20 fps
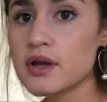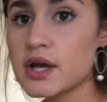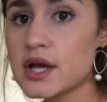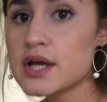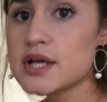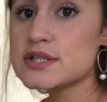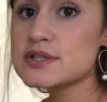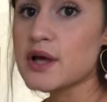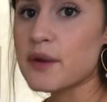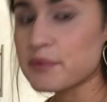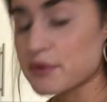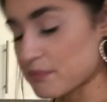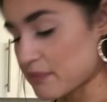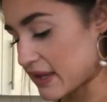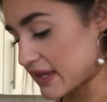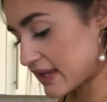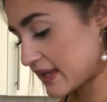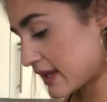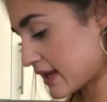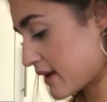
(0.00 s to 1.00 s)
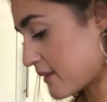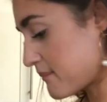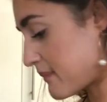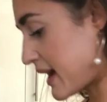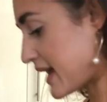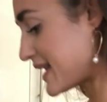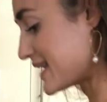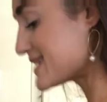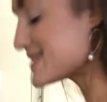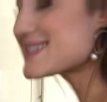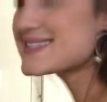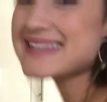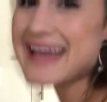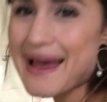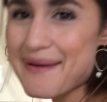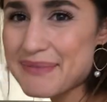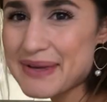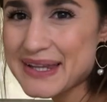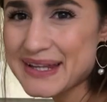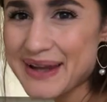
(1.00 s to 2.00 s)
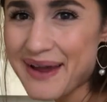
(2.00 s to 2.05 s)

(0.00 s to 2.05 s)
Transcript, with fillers: So I'll be making my salmon